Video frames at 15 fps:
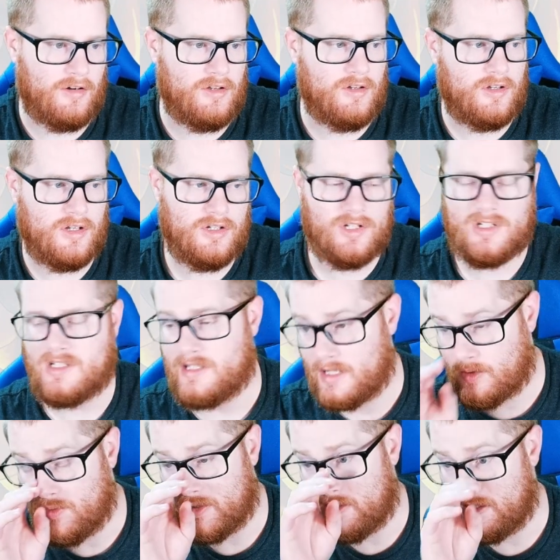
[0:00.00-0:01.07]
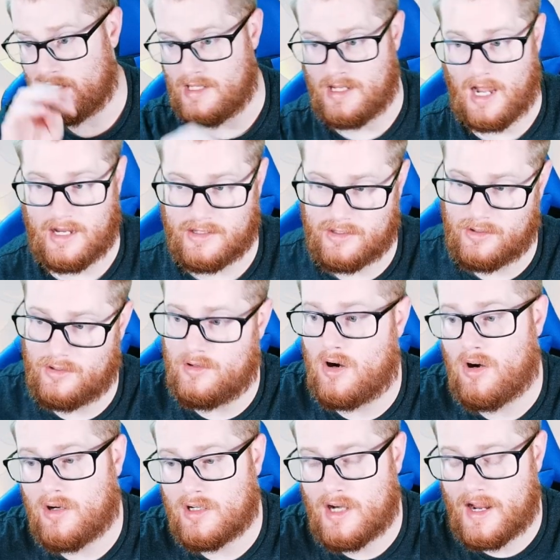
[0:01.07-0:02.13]
you could just stick with the Hisuian
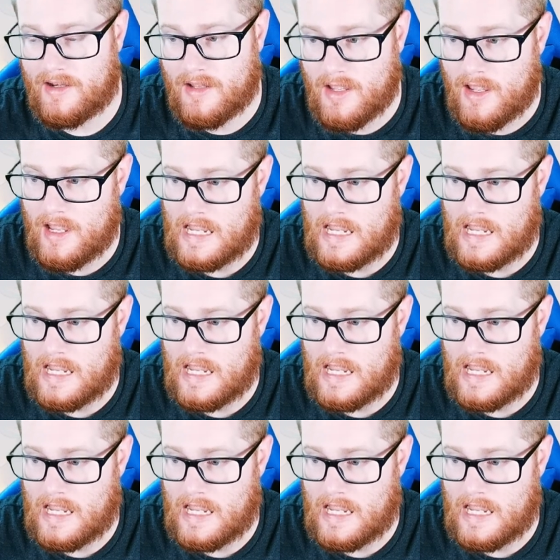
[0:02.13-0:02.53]
Arcanine.